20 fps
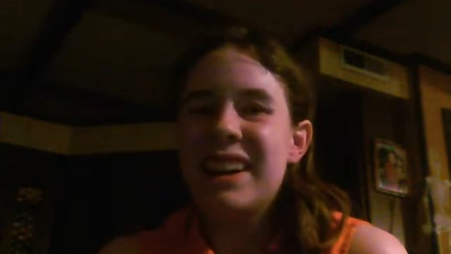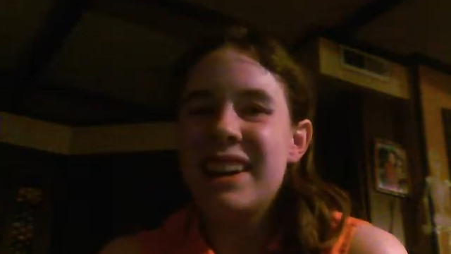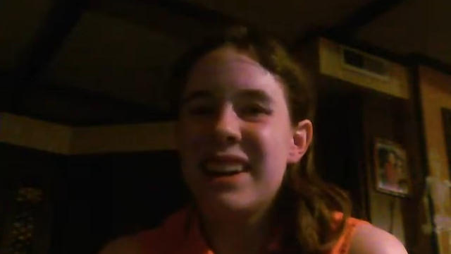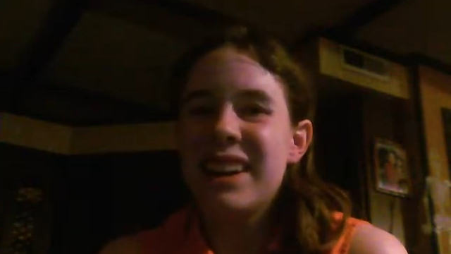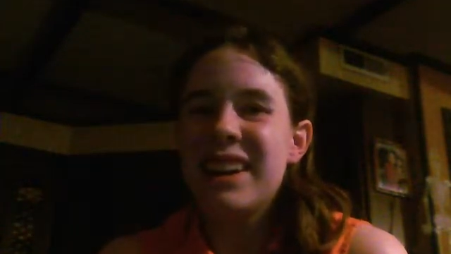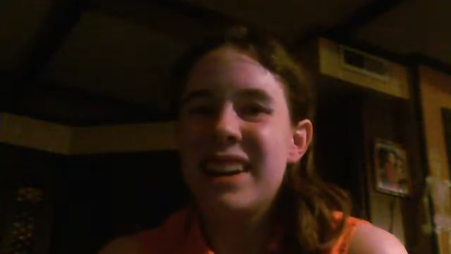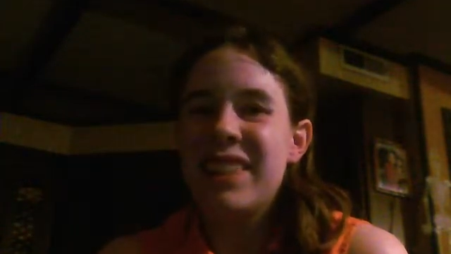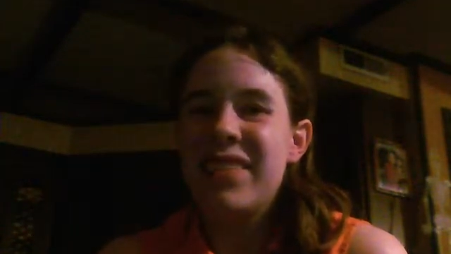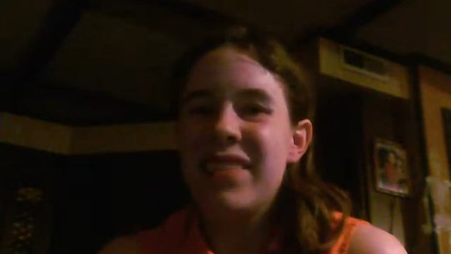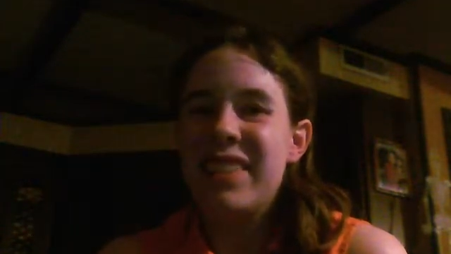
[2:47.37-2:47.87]

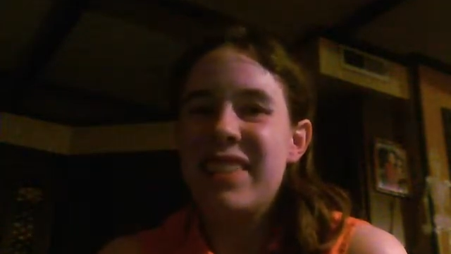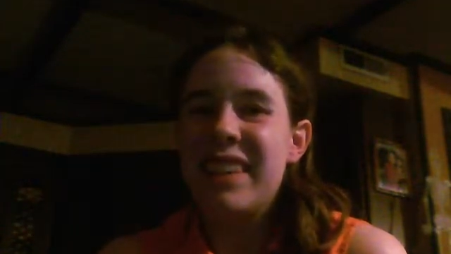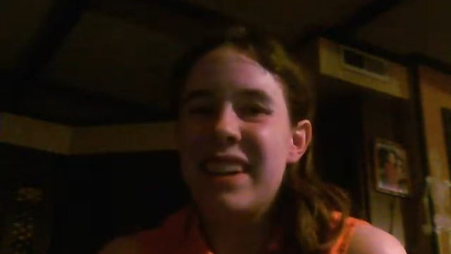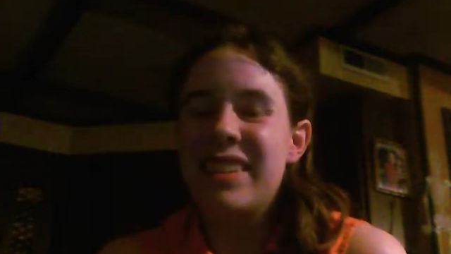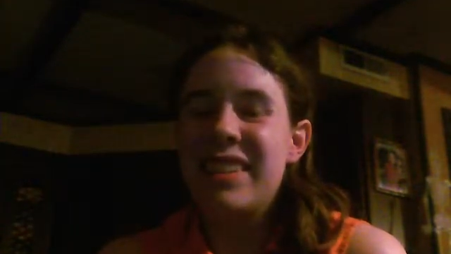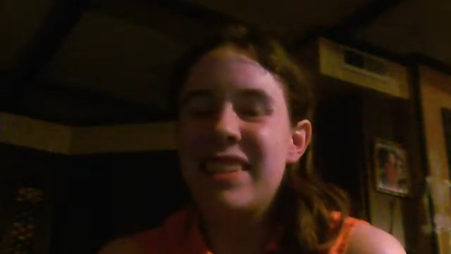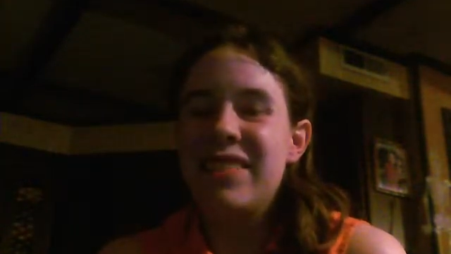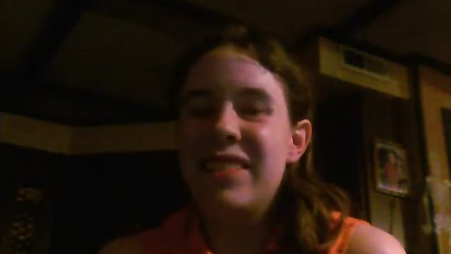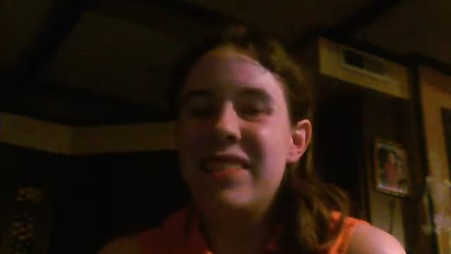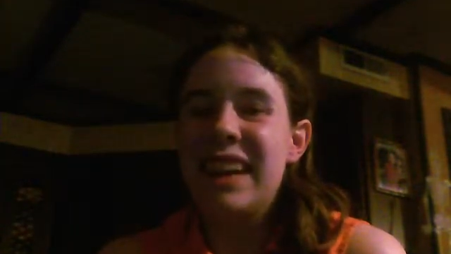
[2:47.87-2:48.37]
her
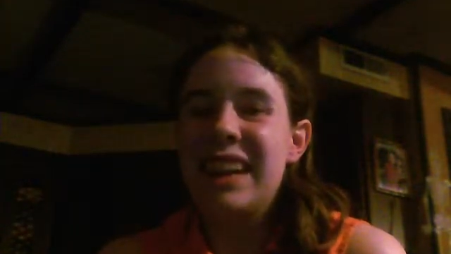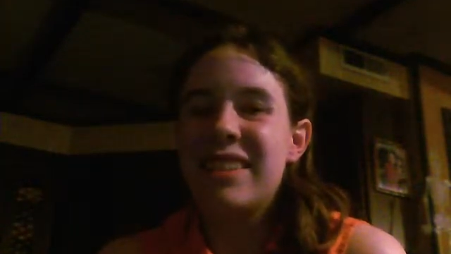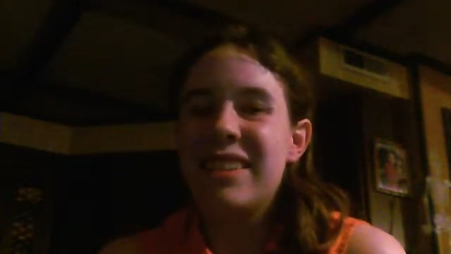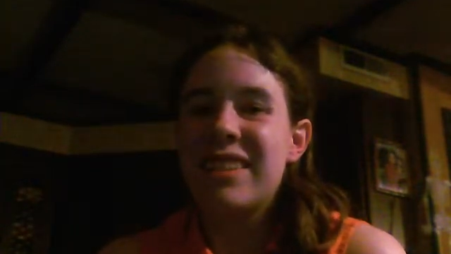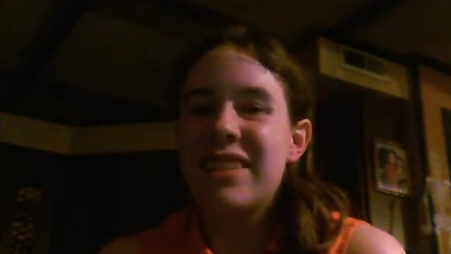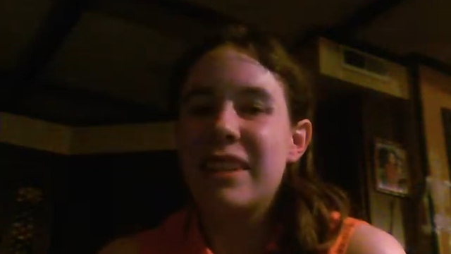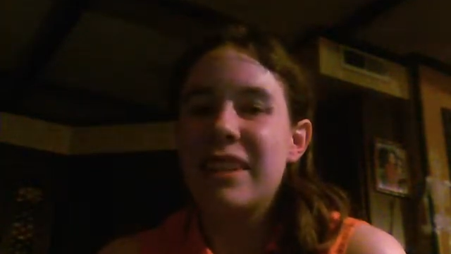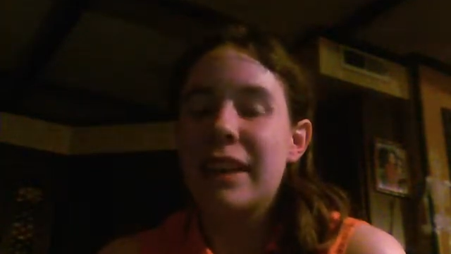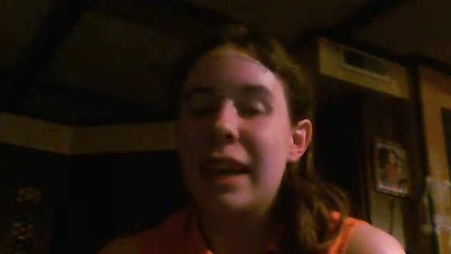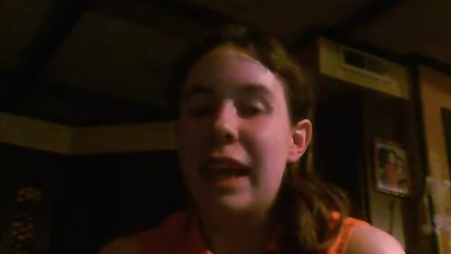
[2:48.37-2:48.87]
obsessive
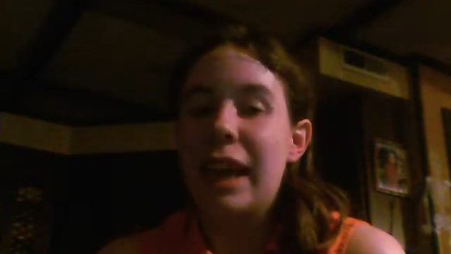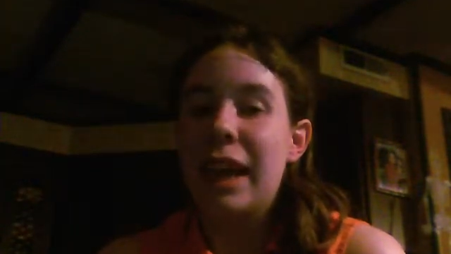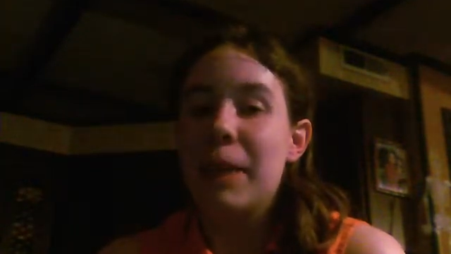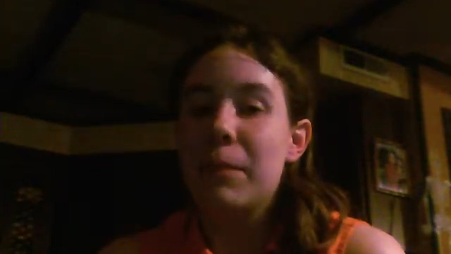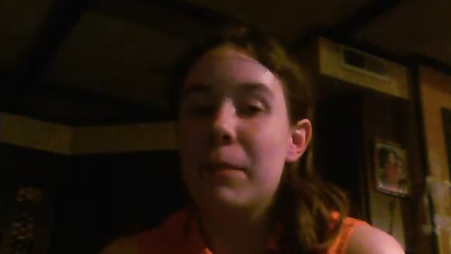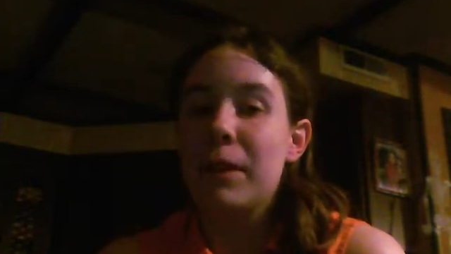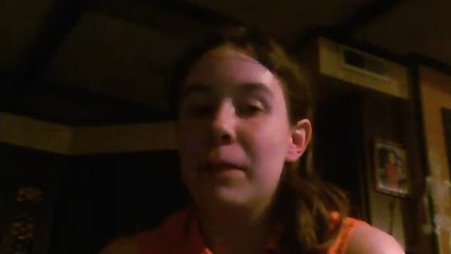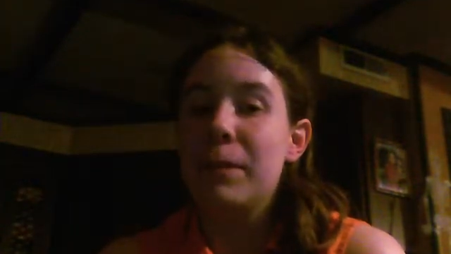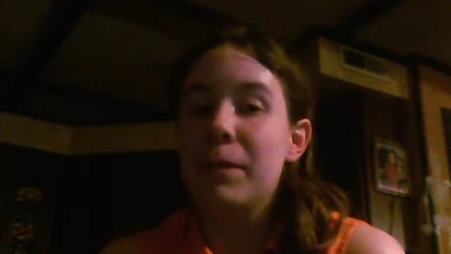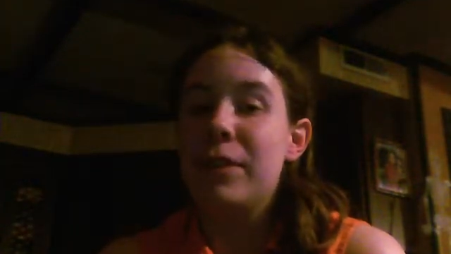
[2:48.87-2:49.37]
nature with
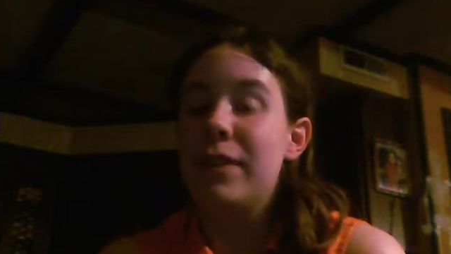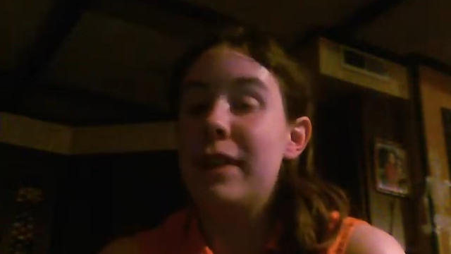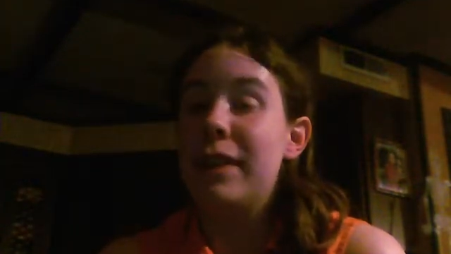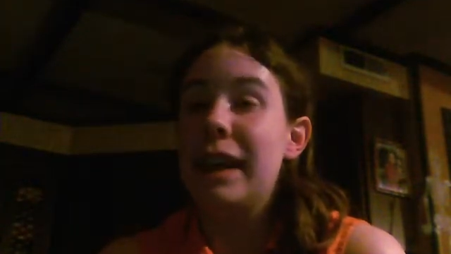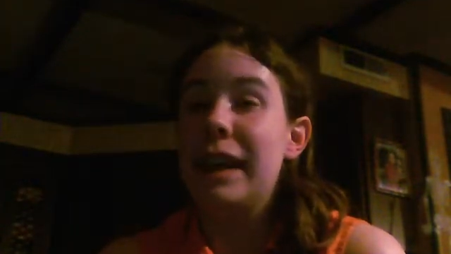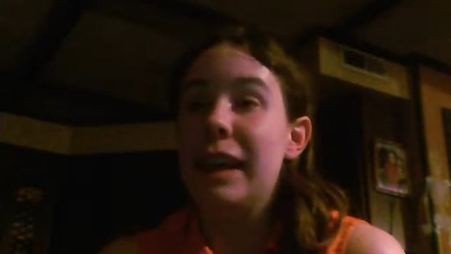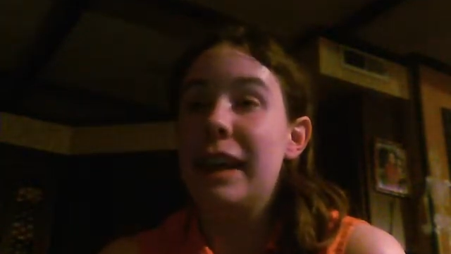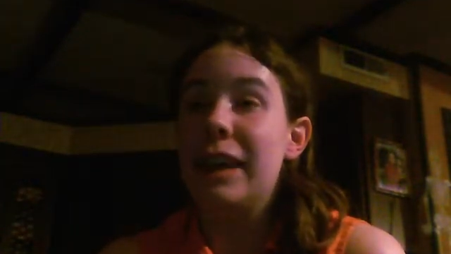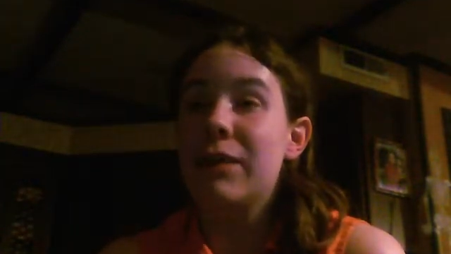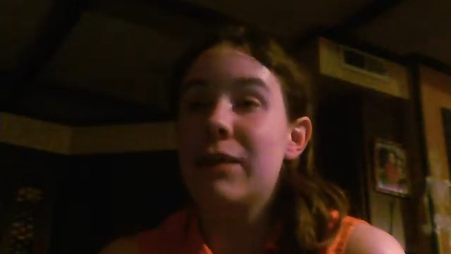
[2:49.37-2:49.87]
Cameron,
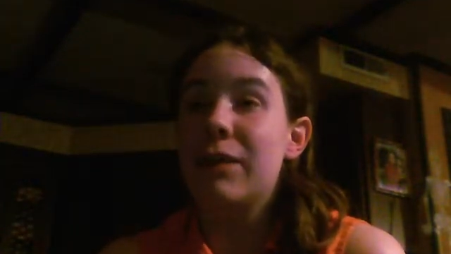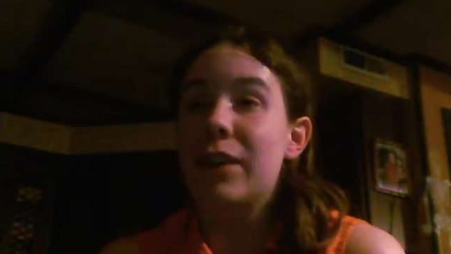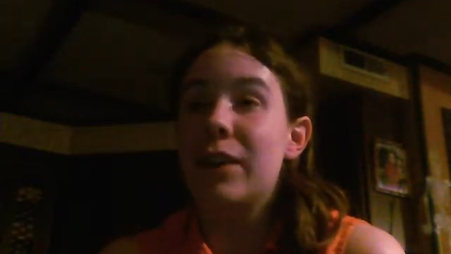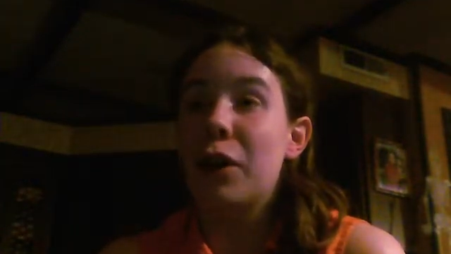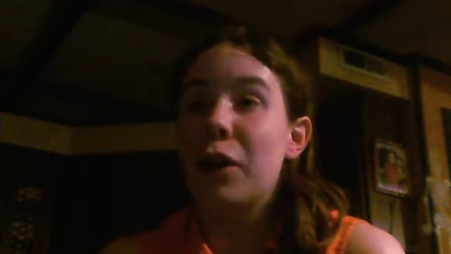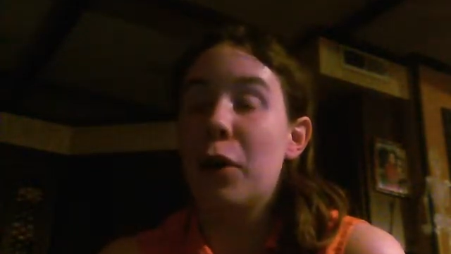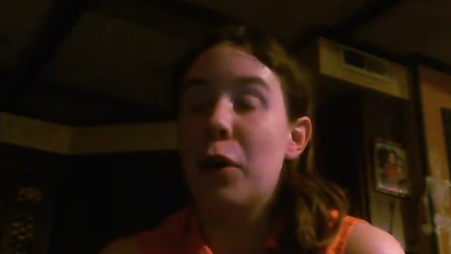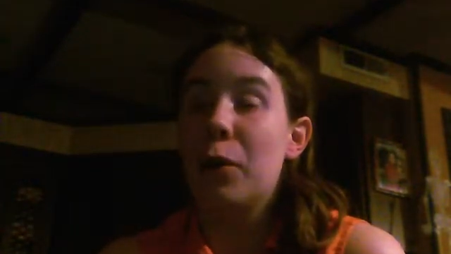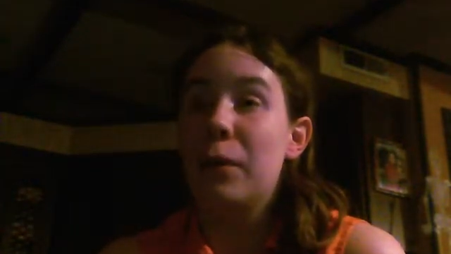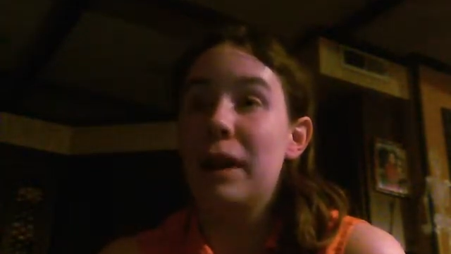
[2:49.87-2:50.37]
mistaking him for
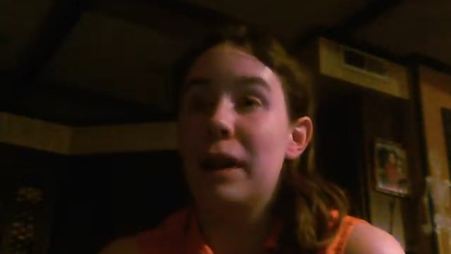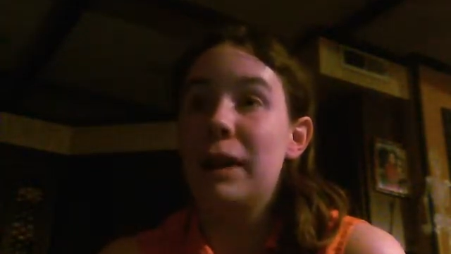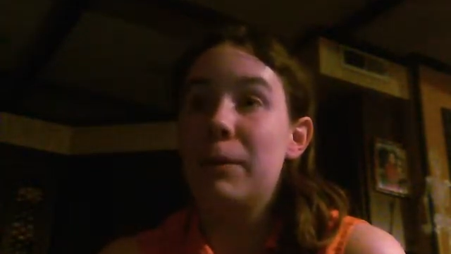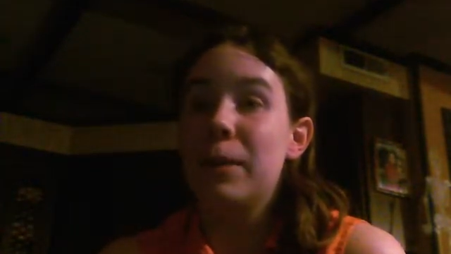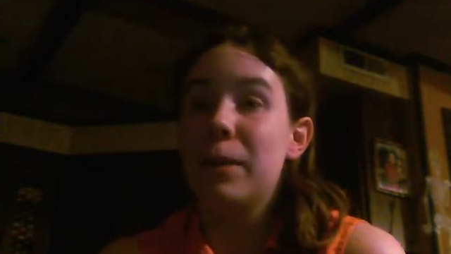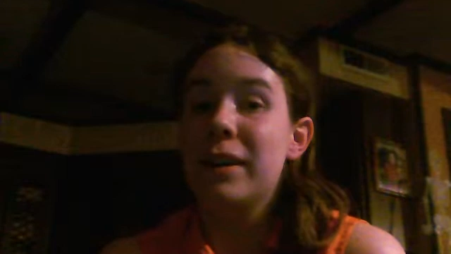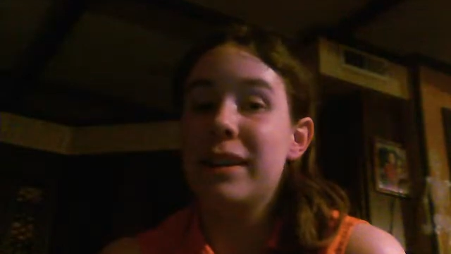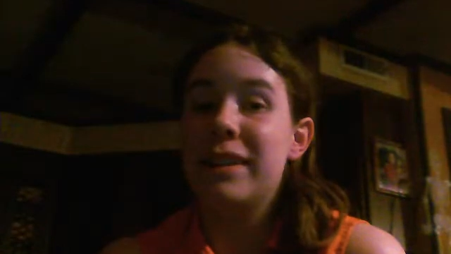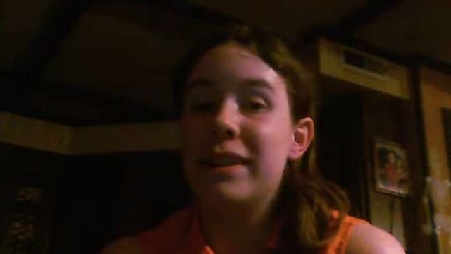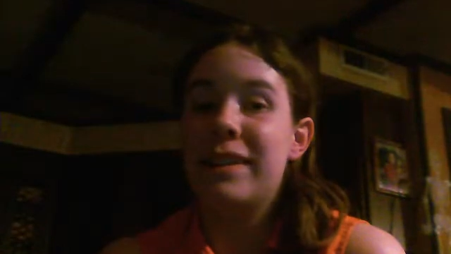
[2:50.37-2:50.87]
Cody,
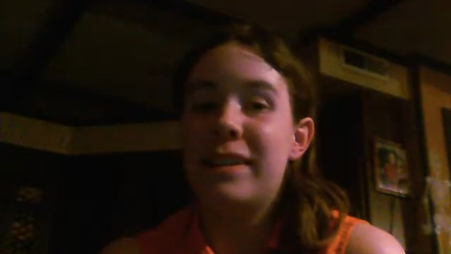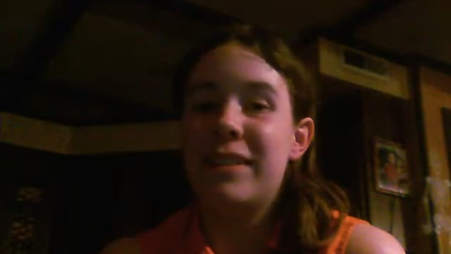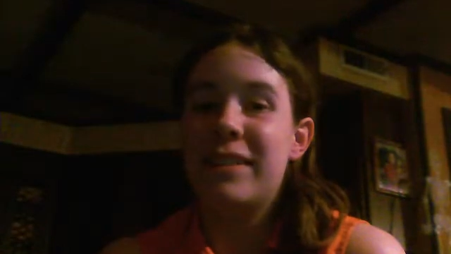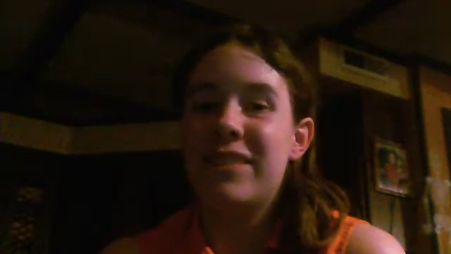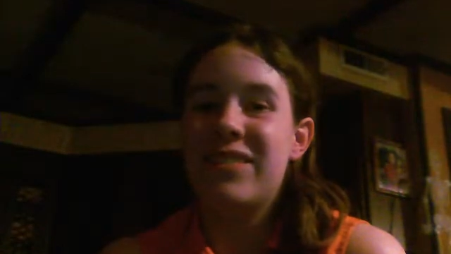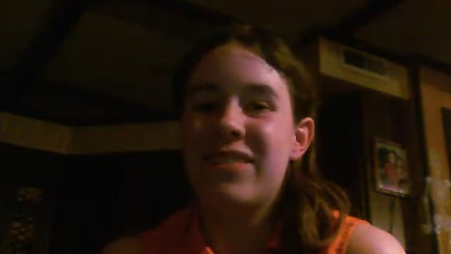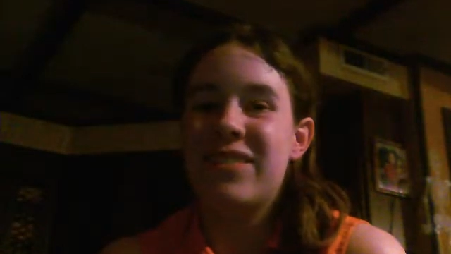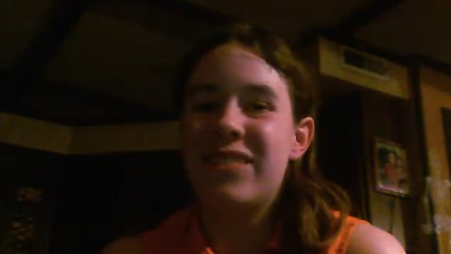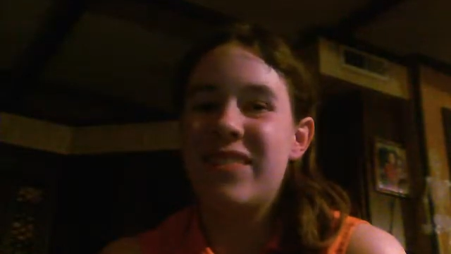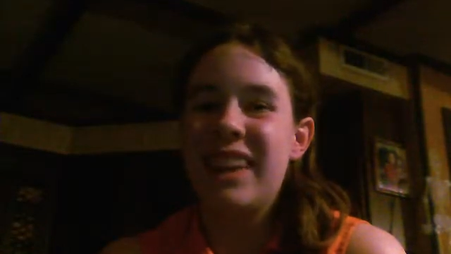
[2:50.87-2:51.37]
while it's